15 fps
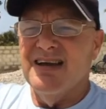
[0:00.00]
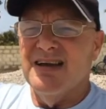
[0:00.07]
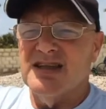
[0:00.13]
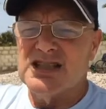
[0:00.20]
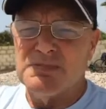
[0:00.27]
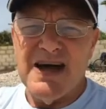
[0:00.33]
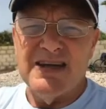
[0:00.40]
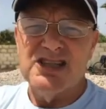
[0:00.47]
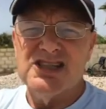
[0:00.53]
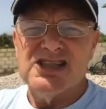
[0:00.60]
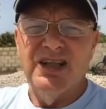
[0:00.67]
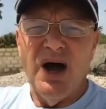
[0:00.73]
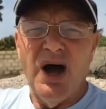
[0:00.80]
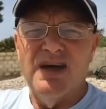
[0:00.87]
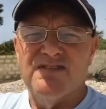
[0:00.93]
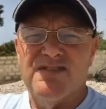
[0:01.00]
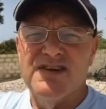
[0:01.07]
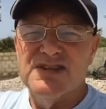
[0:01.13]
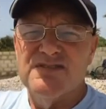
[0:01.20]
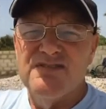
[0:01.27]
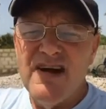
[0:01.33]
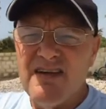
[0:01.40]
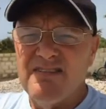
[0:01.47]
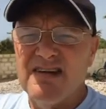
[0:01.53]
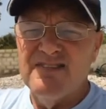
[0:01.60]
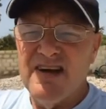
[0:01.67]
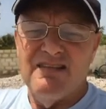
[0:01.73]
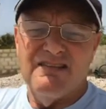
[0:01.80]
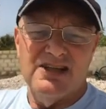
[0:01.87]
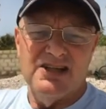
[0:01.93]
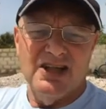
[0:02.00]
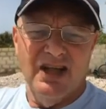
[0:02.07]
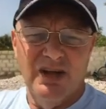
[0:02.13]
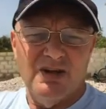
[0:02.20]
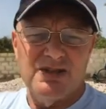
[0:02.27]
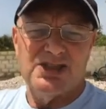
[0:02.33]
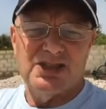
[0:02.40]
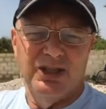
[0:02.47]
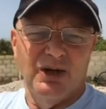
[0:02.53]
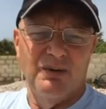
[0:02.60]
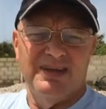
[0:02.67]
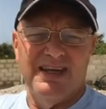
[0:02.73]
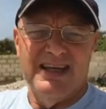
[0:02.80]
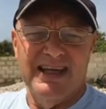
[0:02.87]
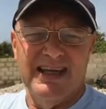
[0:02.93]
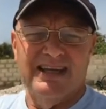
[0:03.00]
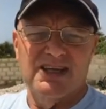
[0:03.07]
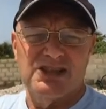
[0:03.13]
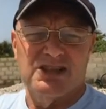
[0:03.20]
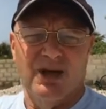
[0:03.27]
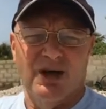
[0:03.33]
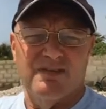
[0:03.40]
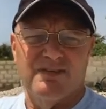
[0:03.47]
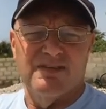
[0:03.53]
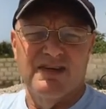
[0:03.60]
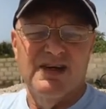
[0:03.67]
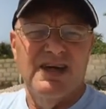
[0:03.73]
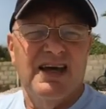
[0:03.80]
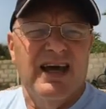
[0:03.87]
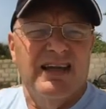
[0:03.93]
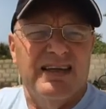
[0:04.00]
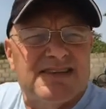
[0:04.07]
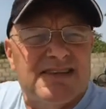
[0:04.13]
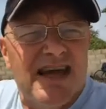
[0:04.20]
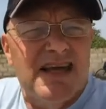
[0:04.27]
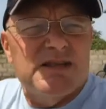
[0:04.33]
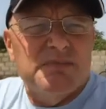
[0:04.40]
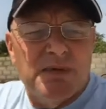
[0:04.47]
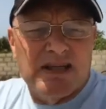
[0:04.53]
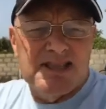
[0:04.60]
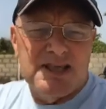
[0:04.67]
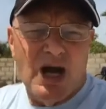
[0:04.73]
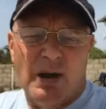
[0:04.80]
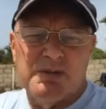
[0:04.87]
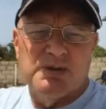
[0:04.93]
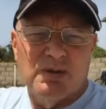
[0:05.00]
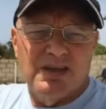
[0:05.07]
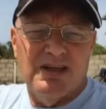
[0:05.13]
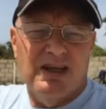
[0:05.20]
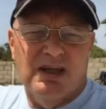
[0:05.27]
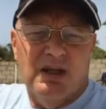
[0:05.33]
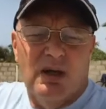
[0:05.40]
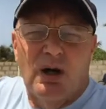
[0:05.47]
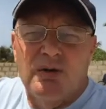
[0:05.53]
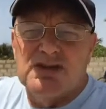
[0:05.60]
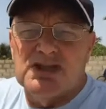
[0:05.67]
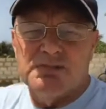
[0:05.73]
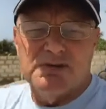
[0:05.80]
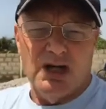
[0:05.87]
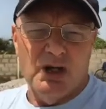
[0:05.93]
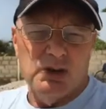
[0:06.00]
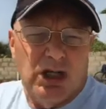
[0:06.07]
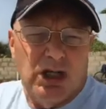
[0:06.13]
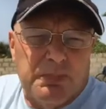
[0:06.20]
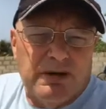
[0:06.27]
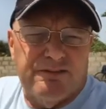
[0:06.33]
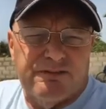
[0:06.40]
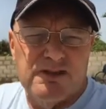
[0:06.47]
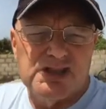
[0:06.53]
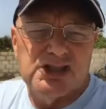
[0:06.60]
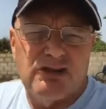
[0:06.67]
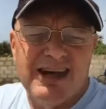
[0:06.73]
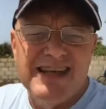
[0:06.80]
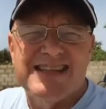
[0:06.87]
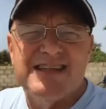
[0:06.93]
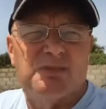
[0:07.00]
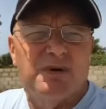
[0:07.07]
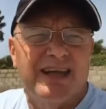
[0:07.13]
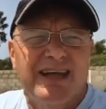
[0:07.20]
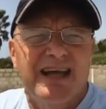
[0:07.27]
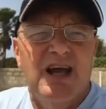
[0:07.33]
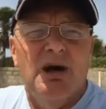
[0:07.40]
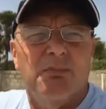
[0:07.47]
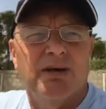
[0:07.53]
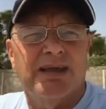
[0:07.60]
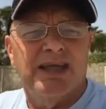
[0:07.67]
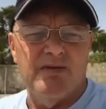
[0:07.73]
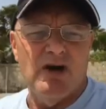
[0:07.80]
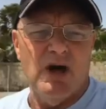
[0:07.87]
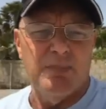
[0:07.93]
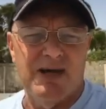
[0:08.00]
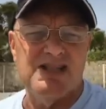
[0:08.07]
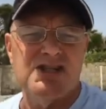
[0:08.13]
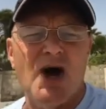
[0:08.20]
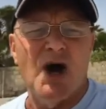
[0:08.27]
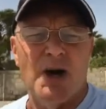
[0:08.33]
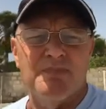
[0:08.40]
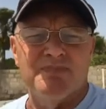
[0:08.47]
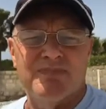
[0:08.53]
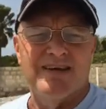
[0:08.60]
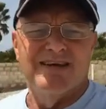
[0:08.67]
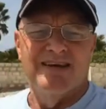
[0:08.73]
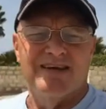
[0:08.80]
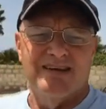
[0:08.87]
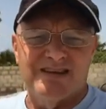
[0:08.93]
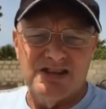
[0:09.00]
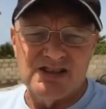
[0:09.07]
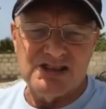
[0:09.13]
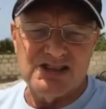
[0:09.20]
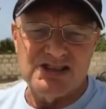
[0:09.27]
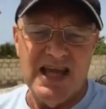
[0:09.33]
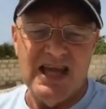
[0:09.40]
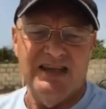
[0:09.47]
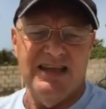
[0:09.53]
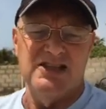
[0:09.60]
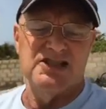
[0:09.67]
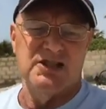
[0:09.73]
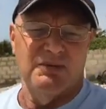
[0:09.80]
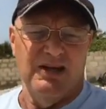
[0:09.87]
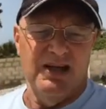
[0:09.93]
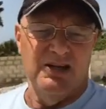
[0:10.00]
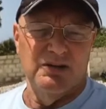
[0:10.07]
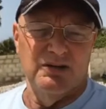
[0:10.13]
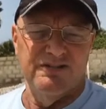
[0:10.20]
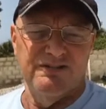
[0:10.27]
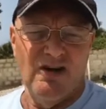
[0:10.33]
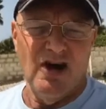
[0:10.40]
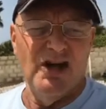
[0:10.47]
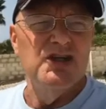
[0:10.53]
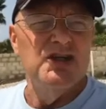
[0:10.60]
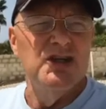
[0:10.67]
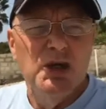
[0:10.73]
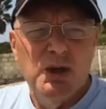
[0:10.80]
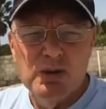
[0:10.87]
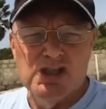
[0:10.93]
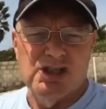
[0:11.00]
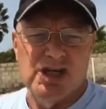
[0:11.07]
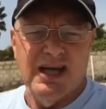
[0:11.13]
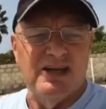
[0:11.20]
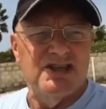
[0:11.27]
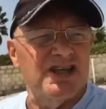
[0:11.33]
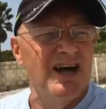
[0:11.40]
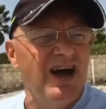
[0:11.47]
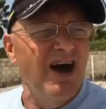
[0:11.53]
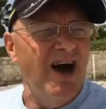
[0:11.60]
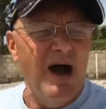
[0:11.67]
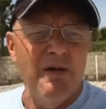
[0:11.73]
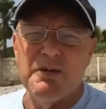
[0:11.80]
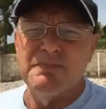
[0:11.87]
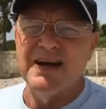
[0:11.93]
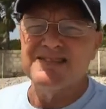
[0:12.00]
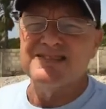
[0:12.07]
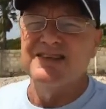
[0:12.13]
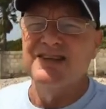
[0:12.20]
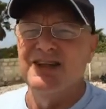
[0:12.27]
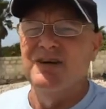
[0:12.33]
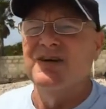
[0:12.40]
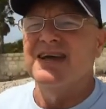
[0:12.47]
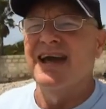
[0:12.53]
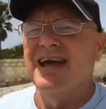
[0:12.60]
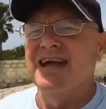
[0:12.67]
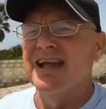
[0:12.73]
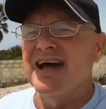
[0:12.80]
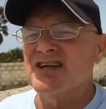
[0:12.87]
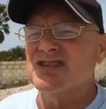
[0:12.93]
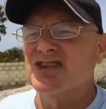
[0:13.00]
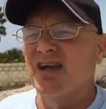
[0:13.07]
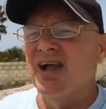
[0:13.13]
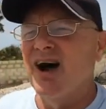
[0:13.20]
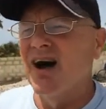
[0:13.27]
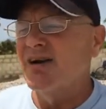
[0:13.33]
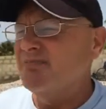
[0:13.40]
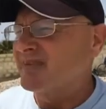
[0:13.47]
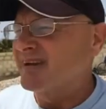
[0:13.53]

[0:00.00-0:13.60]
Spanish life is very, a lot slower than English life. And it takes a bit of time. So, you know, sometimes you get a bit frustrated with it, but give it a bit of time to settle into it, and you'll find you change. I went back to the UK last July